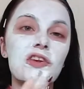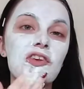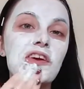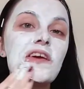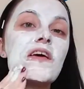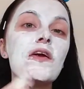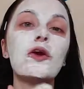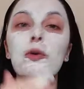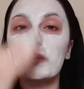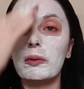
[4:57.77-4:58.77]
see,
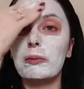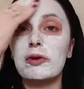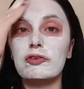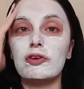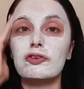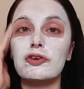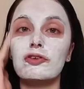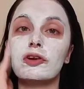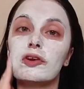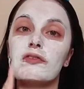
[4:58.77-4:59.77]
No mirror, I'm literally just
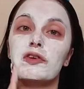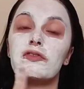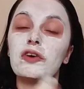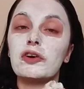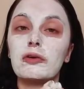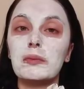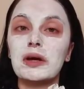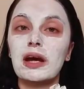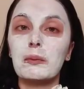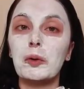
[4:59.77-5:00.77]
using like the viewfinder on my
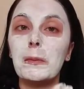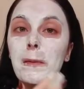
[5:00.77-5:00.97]
camera.